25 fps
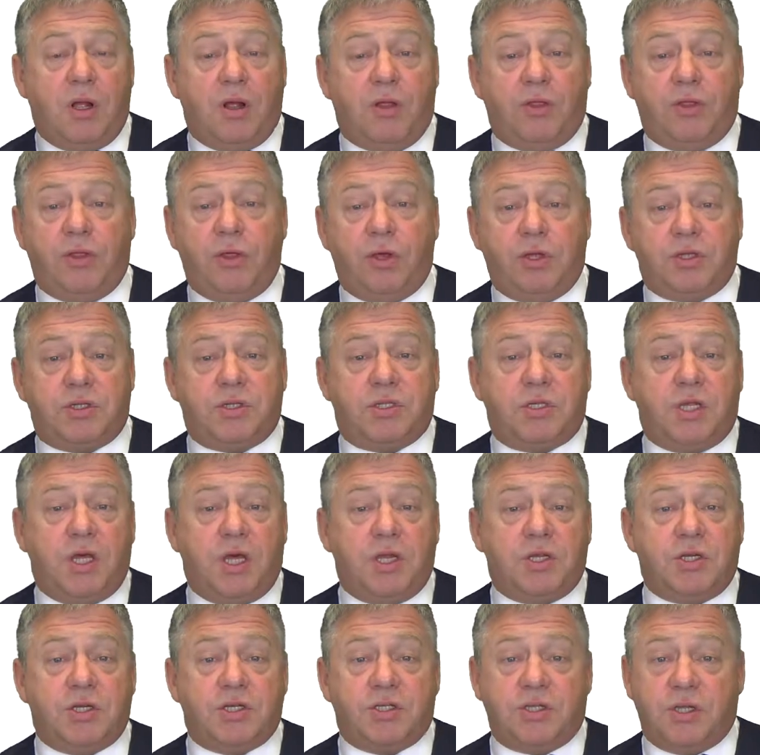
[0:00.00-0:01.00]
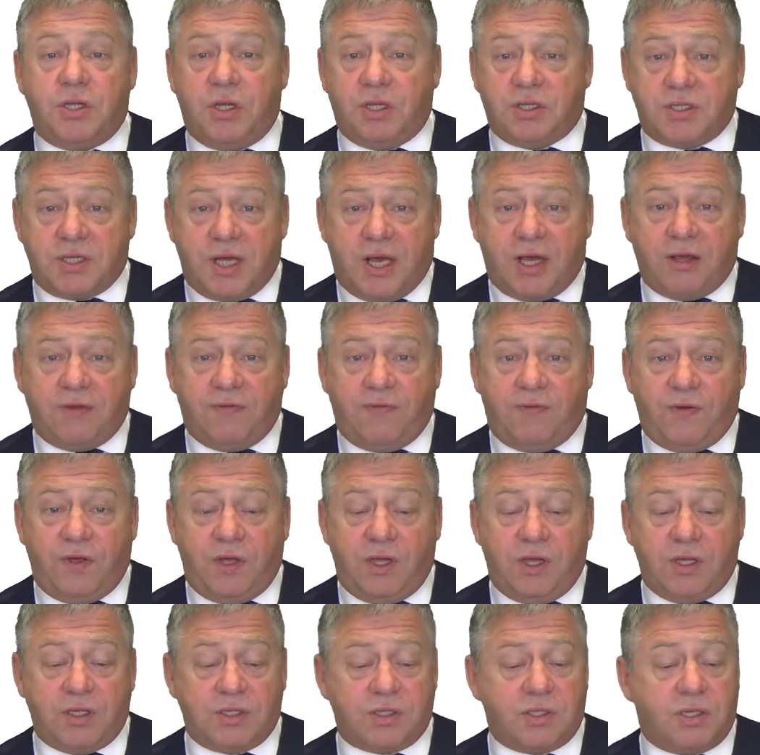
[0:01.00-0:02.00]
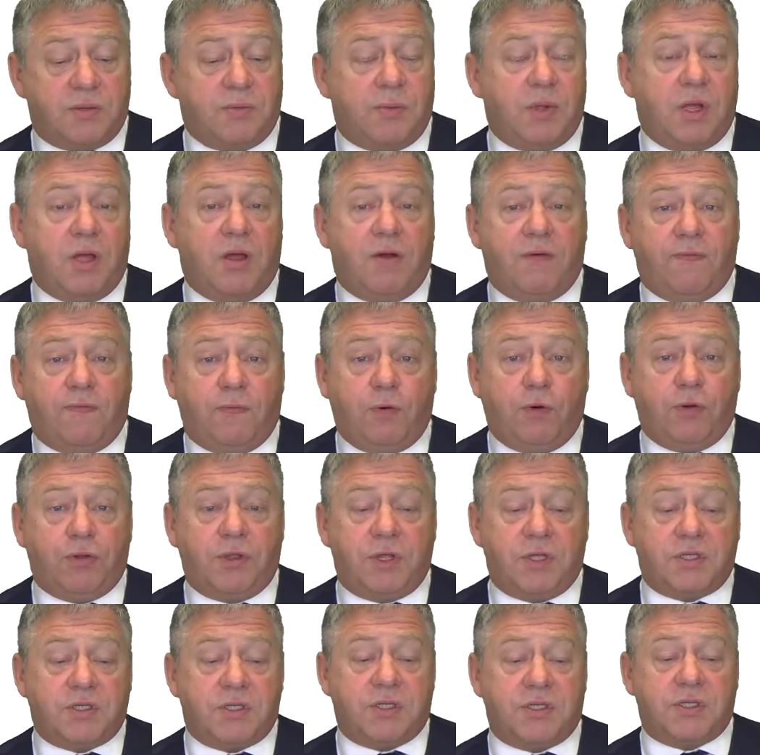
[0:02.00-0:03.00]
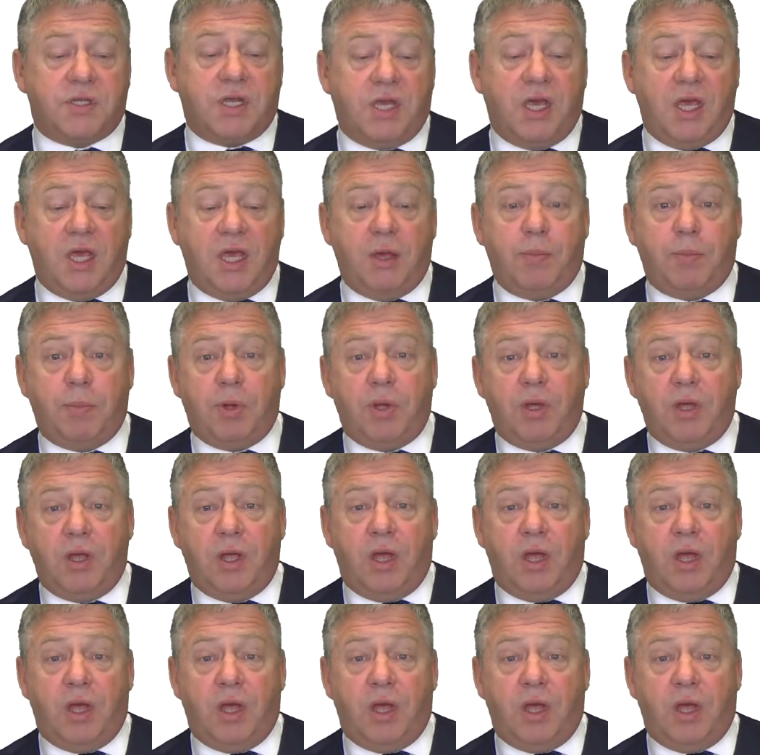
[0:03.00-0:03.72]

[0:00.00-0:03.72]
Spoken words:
Third stage is the attack phase. Fourth is escape.